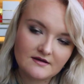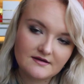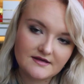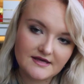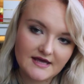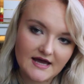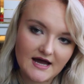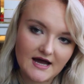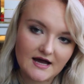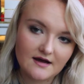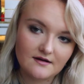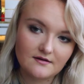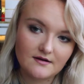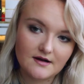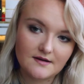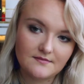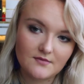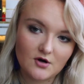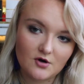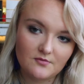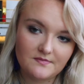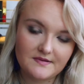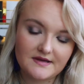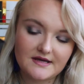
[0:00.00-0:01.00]
yeah, I'm
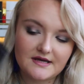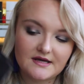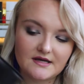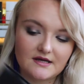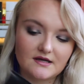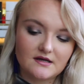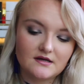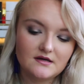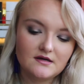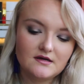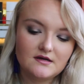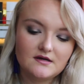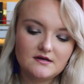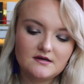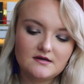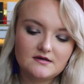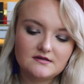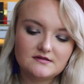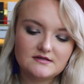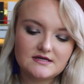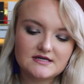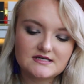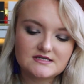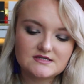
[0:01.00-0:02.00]
hoping
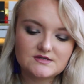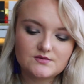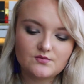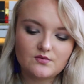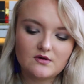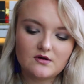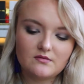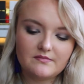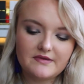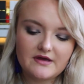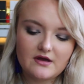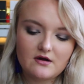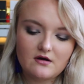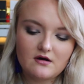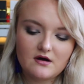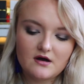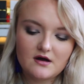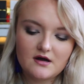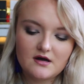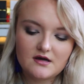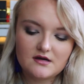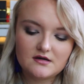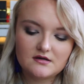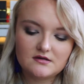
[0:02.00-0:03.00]
this will be
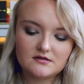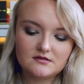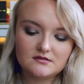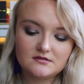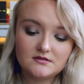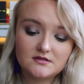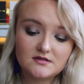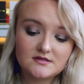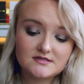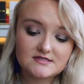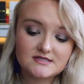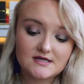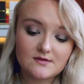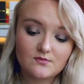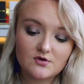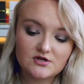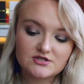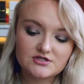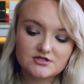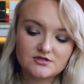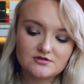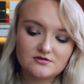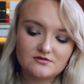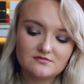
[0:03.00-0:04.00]
gone
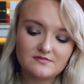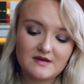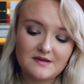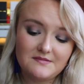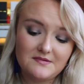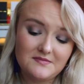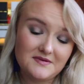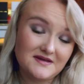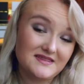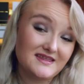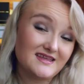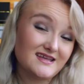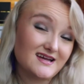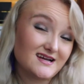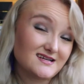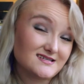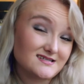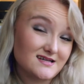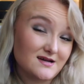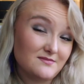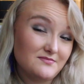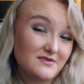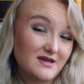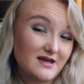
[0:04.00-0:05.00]
somewhat soon, maybe by the
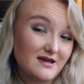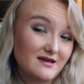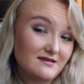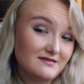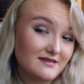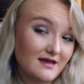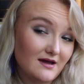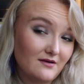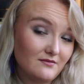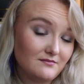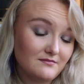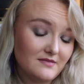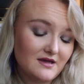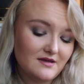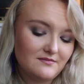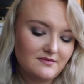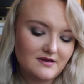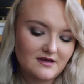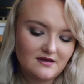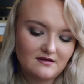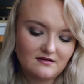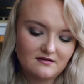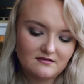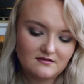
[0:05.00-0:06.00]
next update. That may
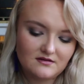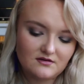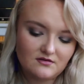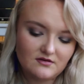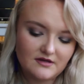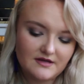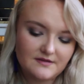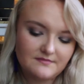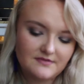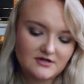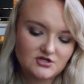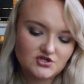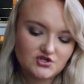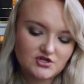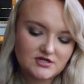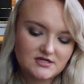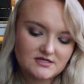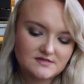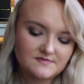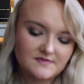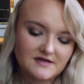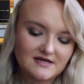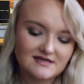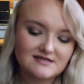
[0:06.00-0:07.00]
be a little
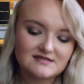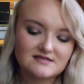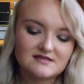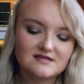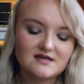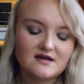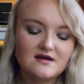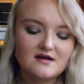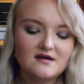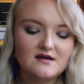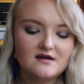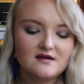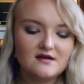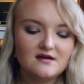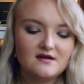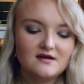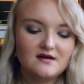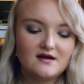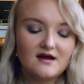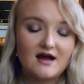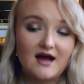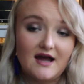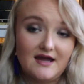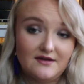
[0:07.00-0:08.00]
ambitious because
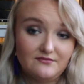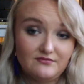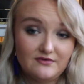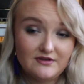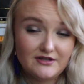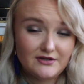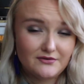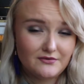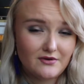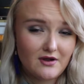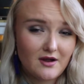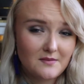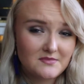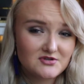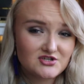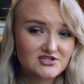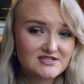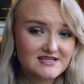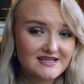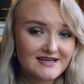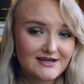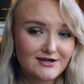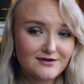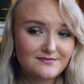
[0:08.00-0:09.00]
I really don't know how much
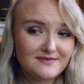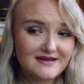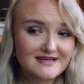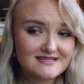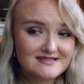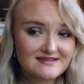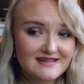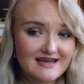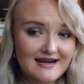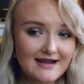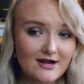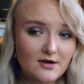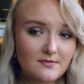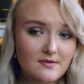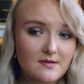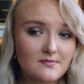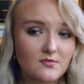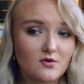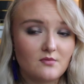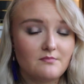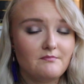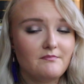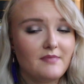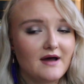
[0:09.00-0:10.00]
is in here because of that air
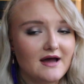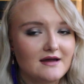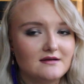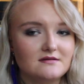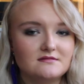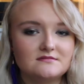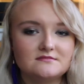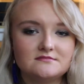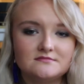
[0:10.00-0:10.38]
bubble, but